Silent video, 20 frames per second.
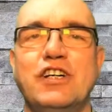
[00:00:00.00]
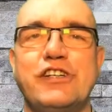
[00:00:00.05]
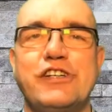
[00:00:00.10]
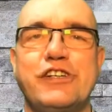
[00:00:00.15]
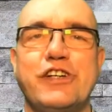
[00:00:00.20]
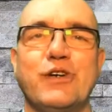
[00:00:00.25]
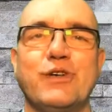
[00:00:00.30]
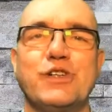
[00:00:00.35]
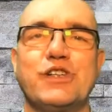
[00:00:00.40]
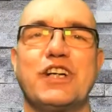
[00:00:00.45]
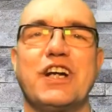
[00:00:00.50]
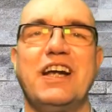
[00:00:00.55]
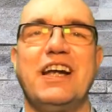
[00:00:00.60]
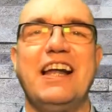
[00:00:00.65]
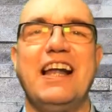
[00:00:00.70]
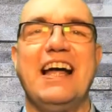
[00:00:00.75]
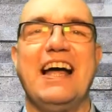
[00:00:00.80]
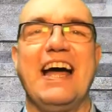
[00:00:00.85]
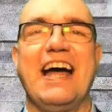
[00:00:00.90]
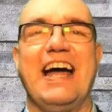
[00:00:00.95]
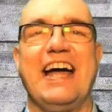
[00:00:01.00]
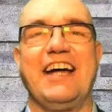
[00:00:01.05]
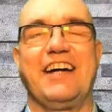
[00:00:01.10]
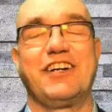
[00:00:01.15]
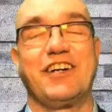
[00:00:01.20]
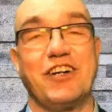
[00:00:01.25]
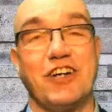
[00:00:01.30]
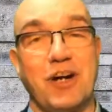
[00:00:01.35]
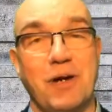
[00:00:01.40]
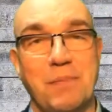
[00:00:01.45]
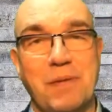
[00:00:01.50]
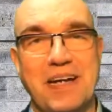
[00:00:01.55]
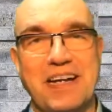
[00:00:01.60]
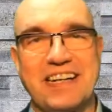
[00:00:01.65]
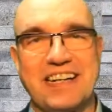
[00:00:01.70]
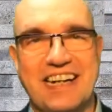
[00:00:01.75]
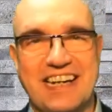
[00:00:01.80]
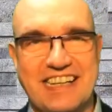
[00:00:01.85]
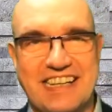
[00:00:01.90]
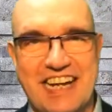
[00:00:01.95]
social
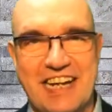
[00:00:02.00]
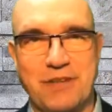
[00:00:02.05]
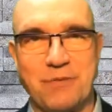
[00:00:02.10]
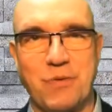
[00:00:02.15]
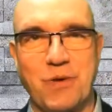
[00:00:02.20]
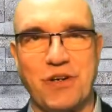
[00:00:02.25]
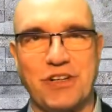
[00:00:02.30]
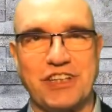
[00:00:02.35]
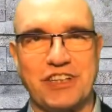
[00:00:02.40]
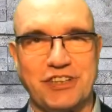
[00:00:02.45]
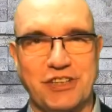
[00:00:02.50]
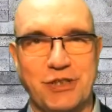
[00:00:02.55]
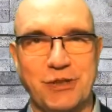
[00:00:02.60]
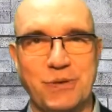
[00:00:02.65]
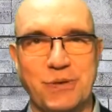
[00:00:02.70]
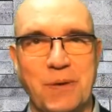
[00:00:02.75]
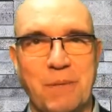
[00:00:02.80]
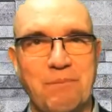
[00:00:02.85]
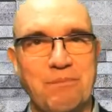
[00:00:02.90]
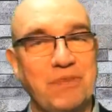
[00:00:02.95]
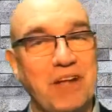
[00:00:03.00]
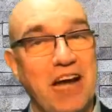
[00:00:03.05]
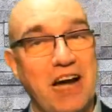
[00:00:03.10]
economic networker too.